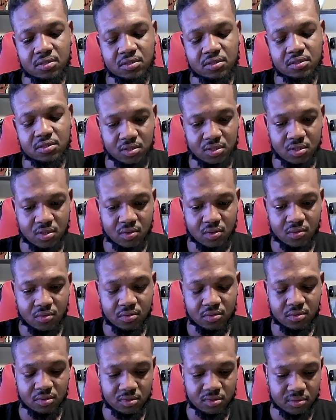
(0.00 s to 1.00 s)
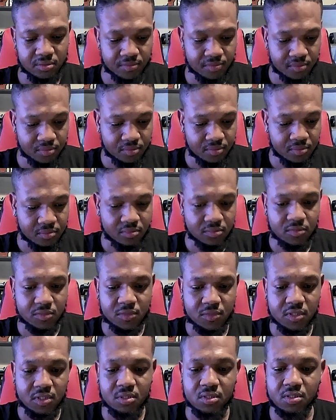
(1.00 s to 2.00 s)
So
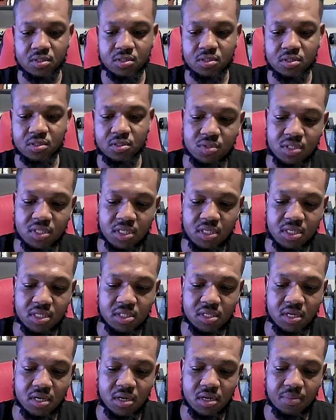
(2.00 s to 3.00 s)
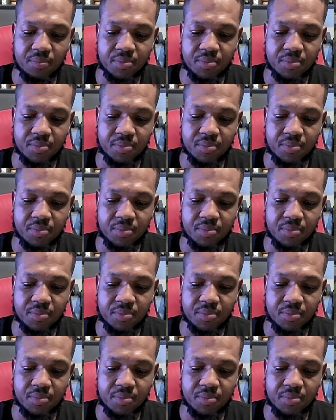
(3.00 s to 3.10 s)
just loosen this up.